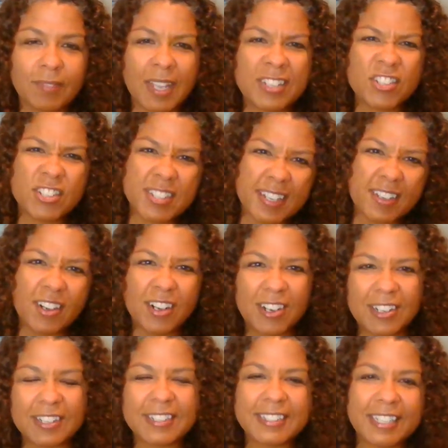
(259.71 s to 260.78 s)
And she's like,
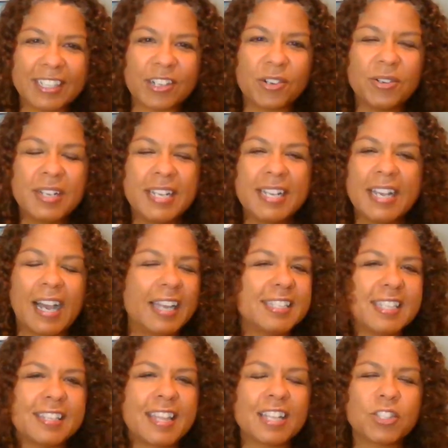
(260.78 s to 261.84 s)
oh, I
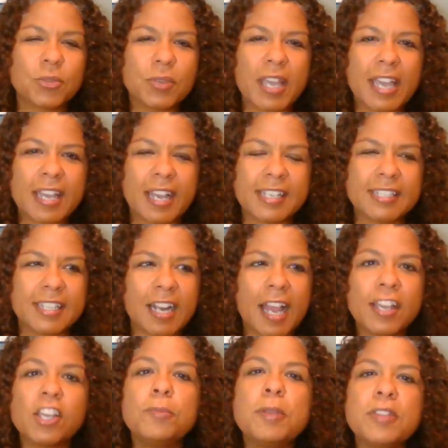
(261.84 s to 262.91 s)
said, that's okay. I said,
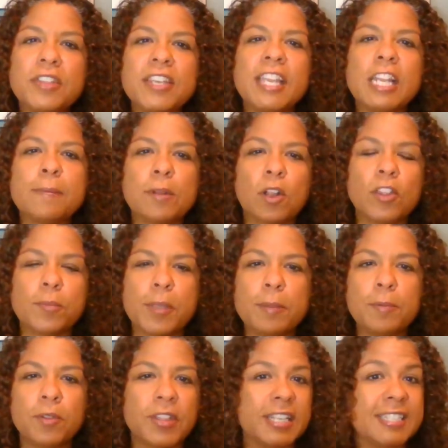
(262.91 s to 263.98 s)
I could be thinking about all the
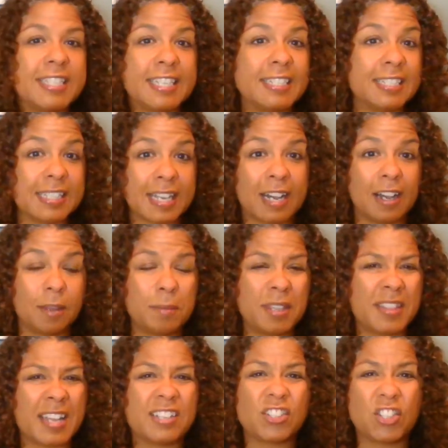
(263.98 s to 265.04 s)
people that didn't come
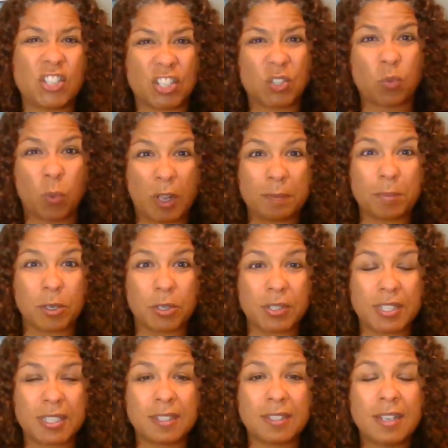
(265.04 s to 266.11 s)
and that it's just one
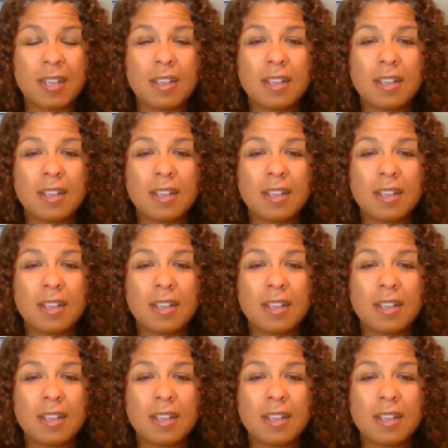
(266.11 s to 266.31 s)
person,